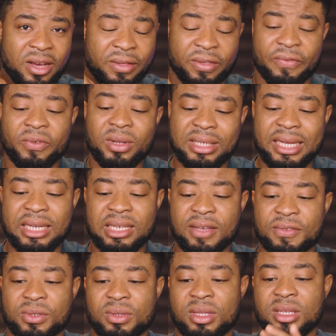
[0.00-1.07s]
The front side
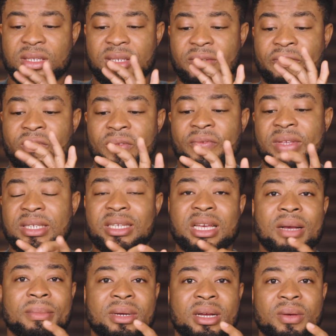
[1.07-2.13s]
gives you this front-facing
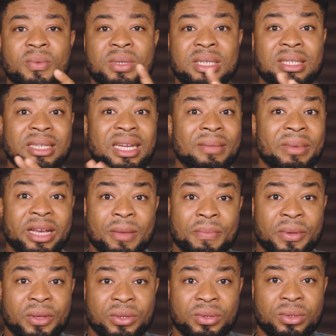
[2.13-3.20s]
camera, which is 8
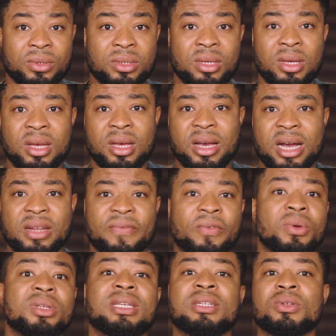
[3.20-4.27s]
megapixels, and the photos are